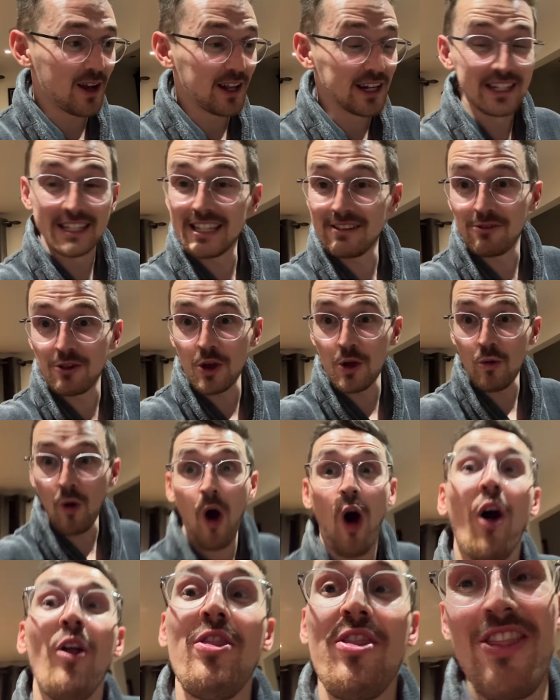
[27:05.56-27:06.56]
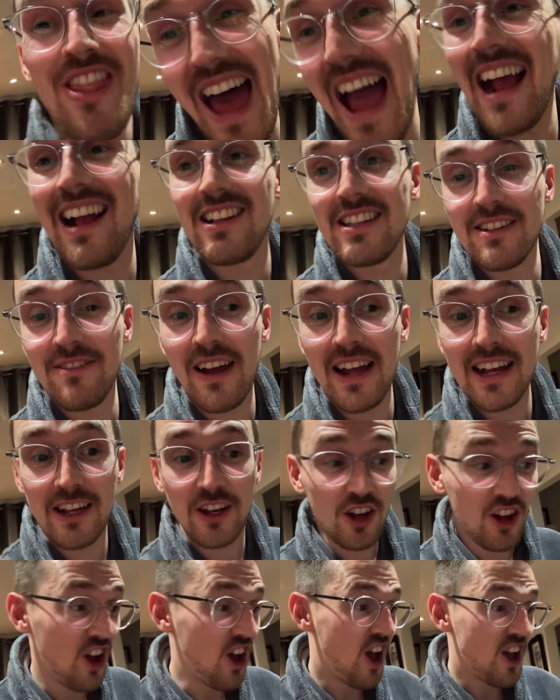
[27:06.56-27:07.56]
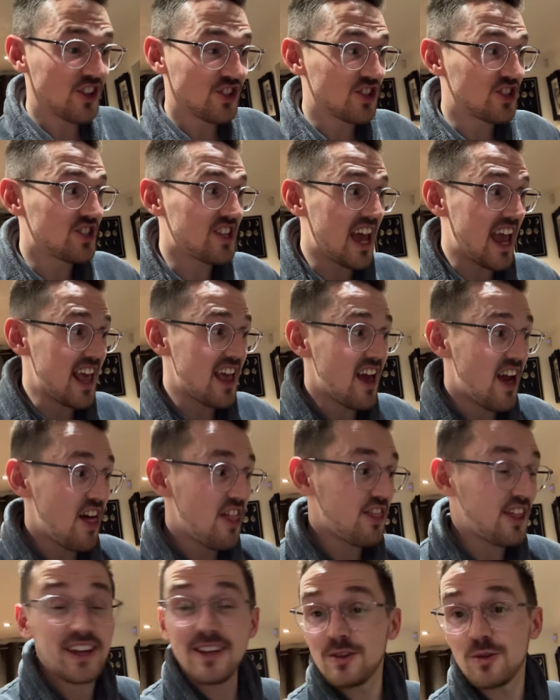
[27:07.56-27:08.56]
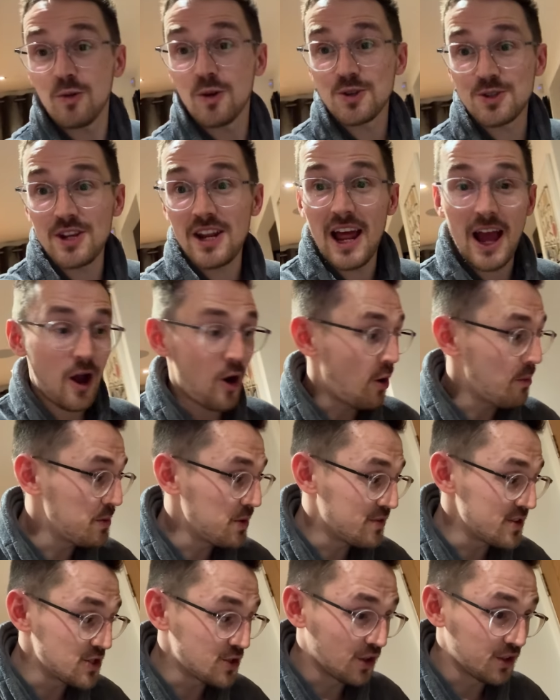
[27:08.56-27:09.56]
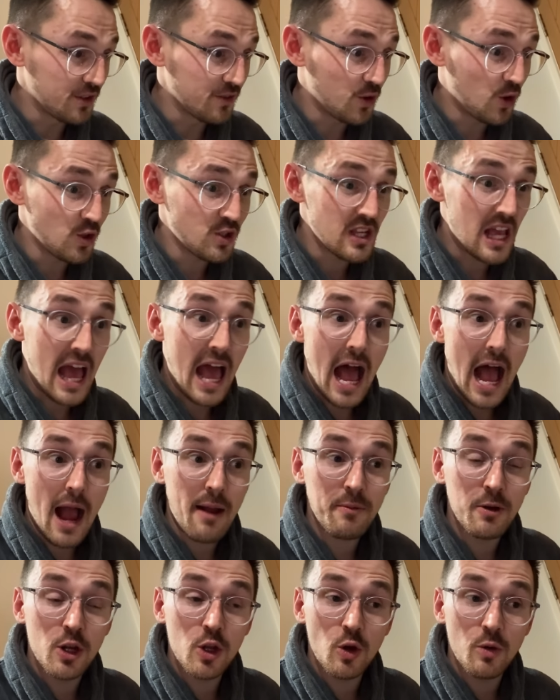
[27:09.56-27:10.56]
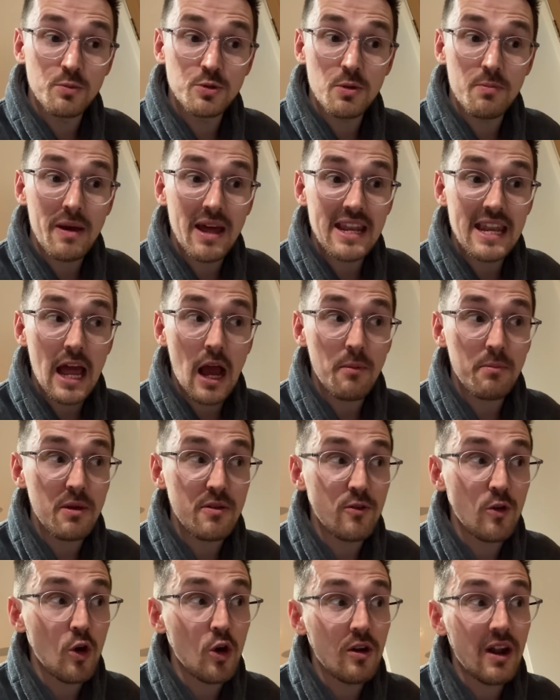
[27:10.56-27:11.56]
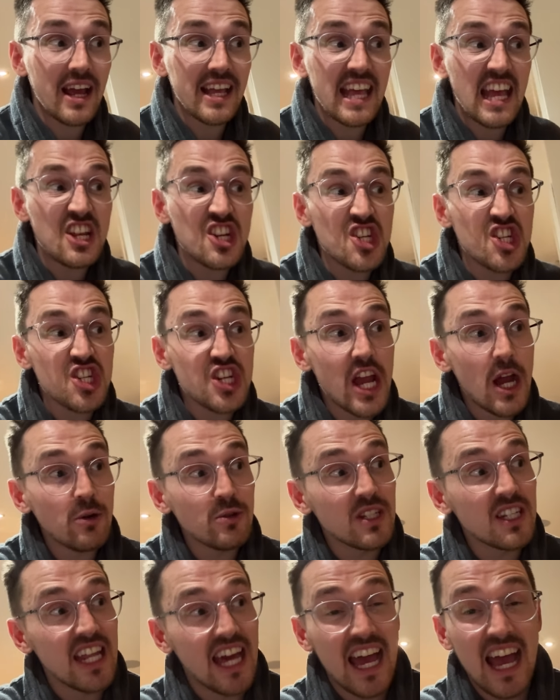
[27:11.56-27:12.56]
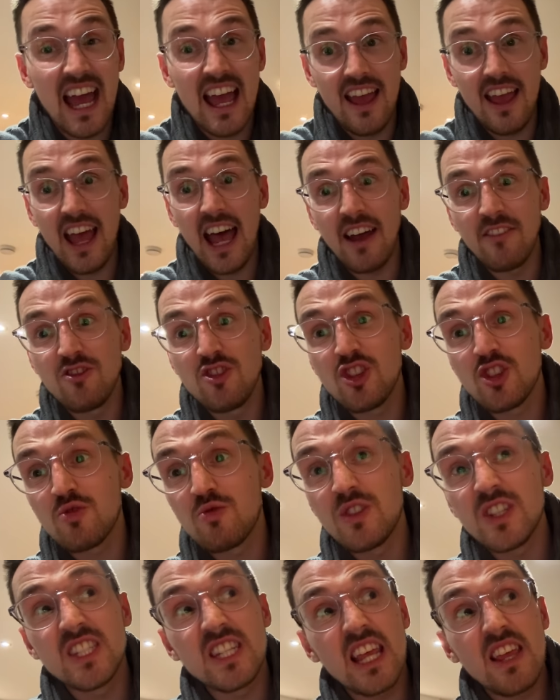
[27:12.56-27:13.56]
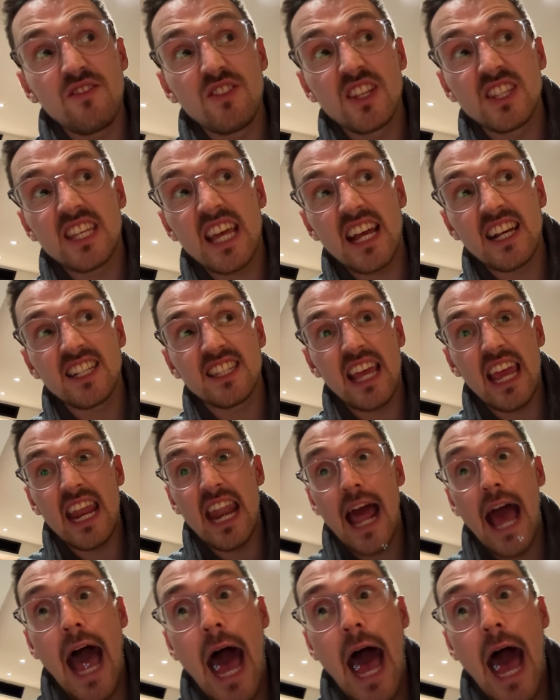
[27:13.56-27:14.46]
going to leave you on that cliffhanger to say thanks for watching. I hope you've enjoyed the vlogs. I'm going to go up to bed now before I get shouted at. I've just received a text saying,